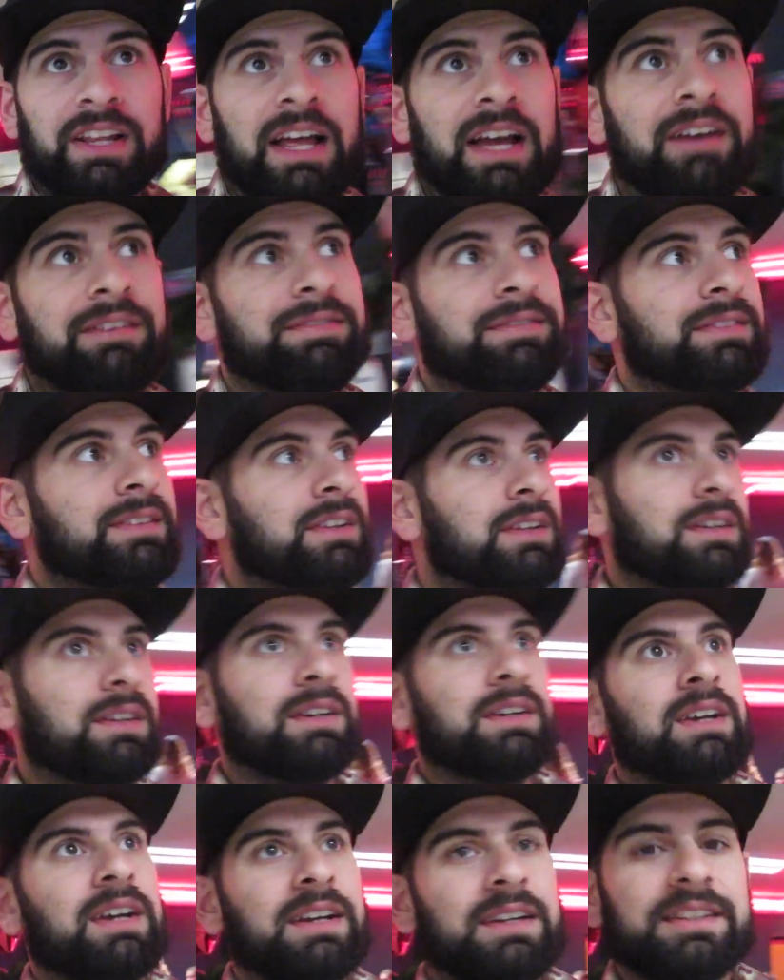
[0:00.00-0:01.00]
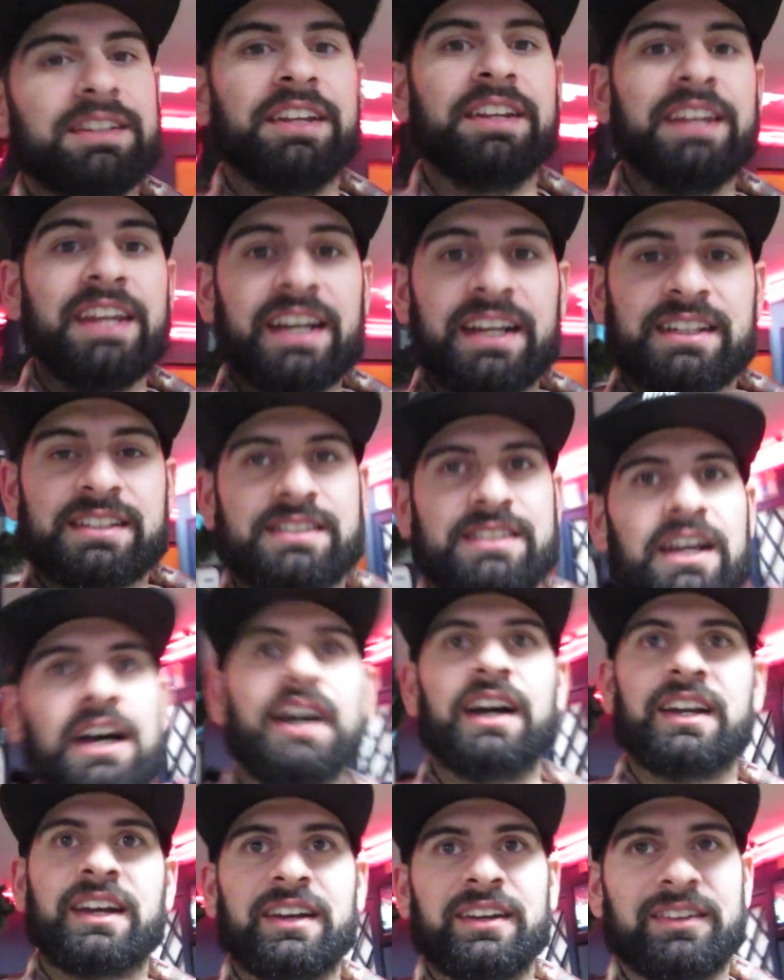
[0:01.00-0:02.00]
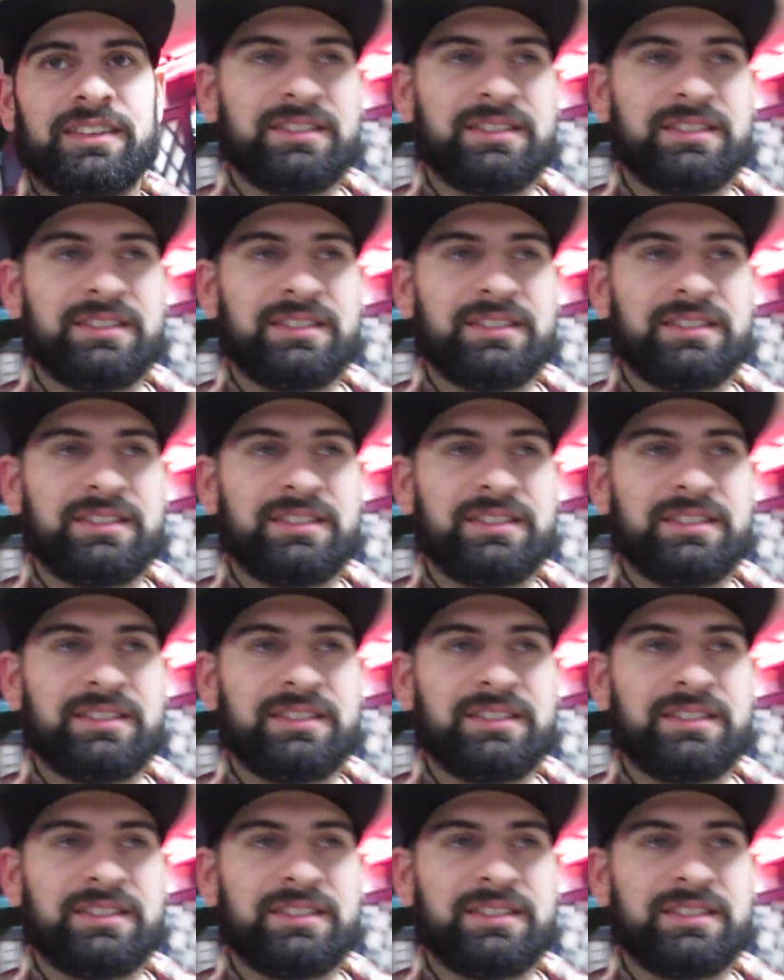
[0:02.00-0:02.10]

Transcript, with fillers: left. The Knicks suck.